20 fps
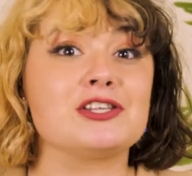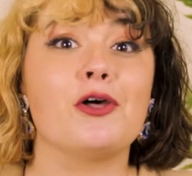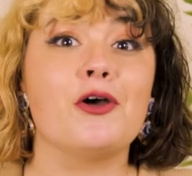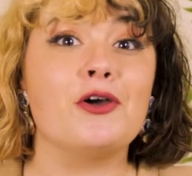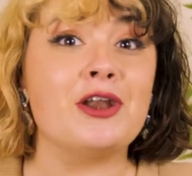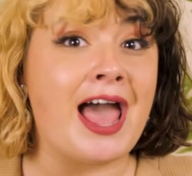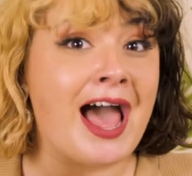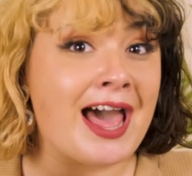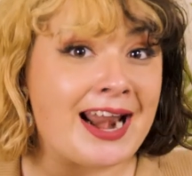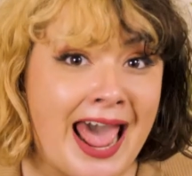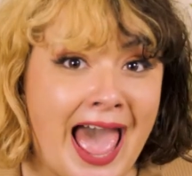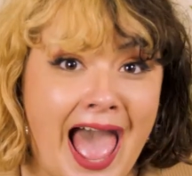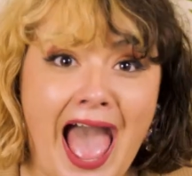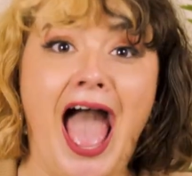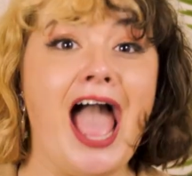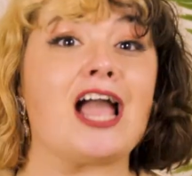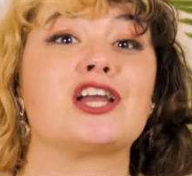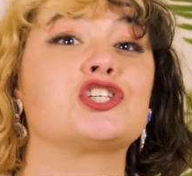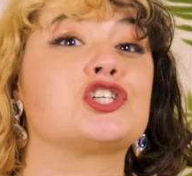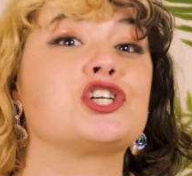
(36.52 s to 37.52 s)
learn how to
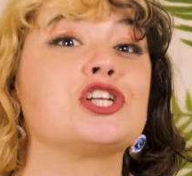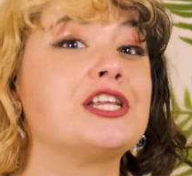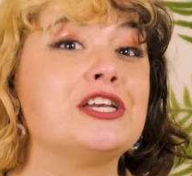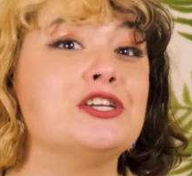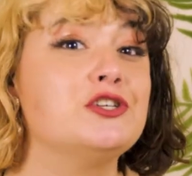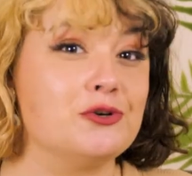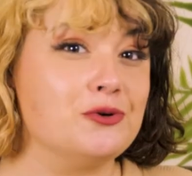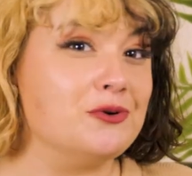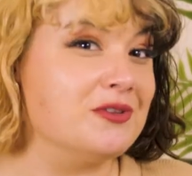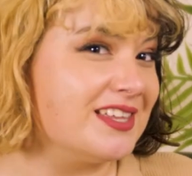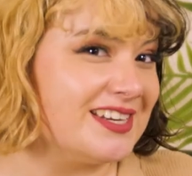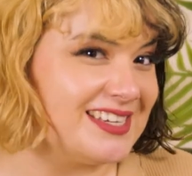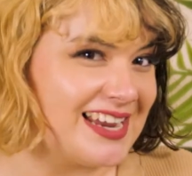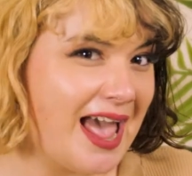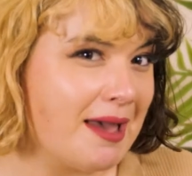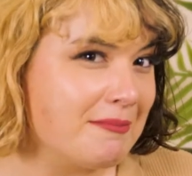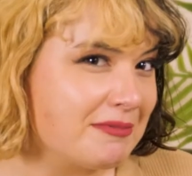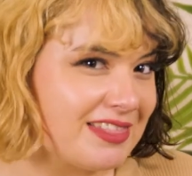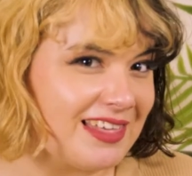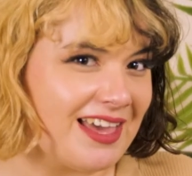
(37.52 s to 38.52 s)
actually do the
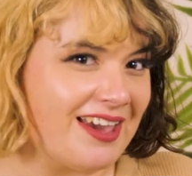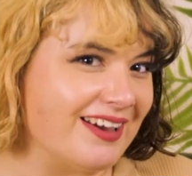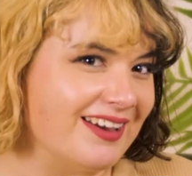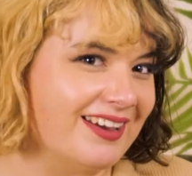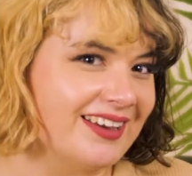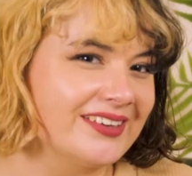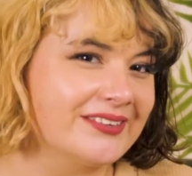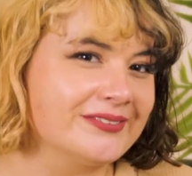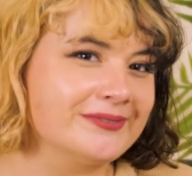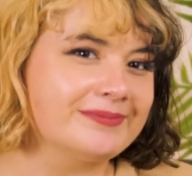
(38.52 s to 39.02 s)
damn thing.